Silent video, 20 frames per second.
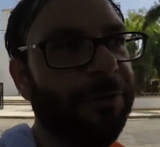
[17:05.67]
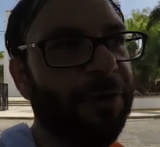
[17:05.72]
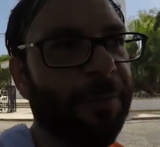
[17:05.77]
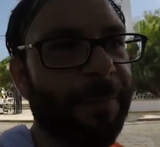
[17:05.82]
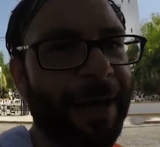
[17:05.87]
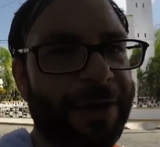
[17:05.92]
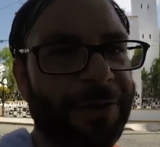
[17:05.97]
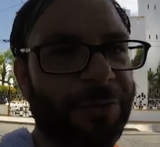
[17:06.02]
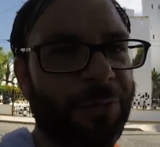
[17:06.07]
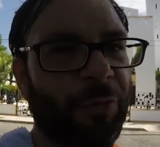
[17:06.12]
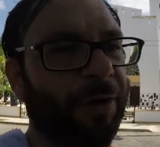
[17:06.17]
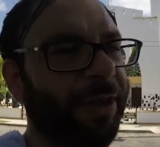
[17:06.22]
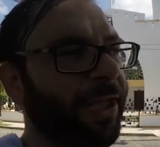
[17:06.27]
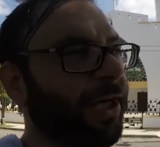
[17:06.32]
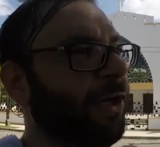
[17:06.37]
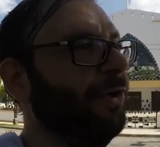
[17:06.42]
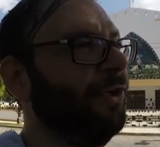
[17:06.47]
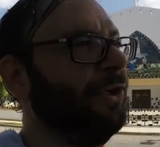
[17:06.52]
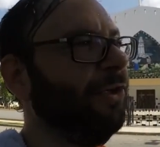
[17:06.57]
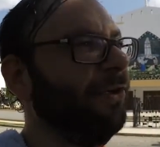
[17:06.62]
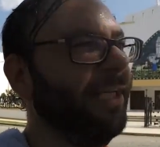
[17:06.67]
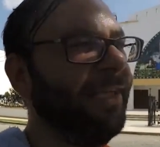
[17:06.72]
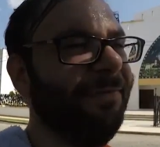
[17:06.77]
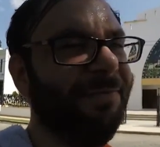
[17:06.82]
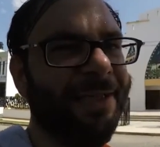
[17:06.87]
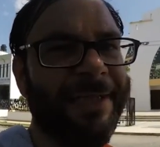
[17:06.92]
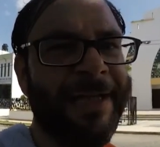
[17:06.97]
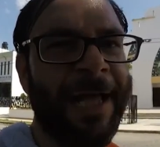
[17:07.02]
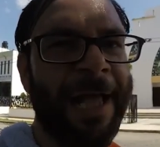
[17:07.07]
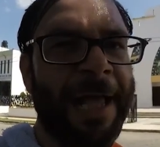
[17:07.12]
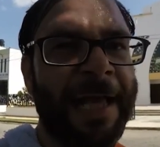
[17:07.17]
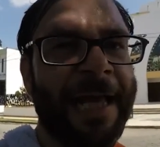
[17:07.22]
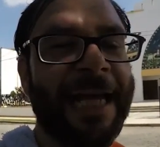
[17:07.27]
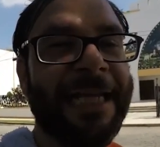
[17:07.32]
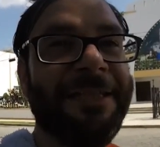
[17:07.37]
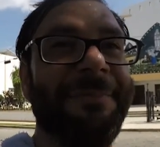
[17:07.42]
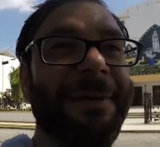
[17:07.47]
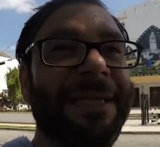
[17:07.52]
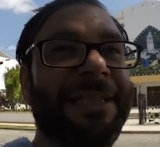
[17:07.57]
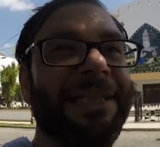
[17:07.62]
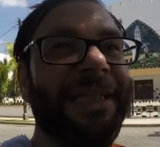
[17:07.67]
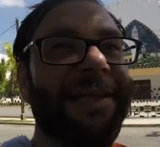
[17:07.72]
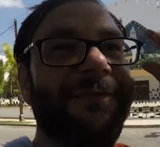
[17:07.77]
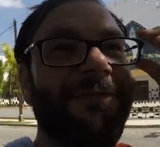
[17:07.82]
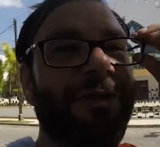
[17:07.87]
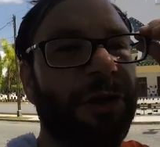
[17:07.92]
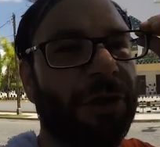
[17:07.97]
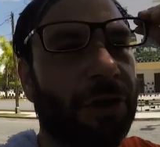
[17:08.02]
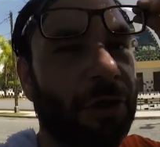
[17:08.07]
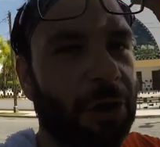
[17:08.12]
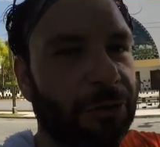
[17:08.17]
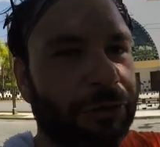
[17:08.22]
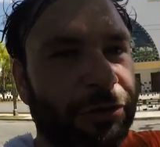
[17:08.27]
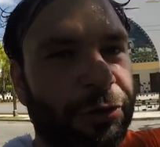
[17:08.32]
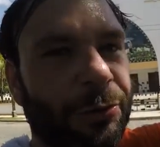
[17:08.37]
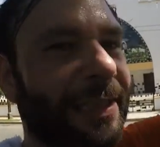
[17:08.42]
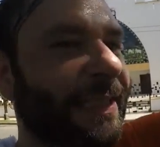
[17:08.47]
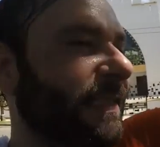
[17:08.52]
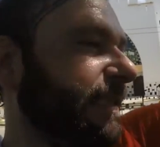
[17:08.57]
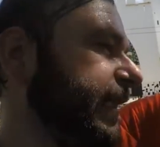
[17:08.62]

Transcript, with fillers: no matter where the hell you're living, especially if you're close to El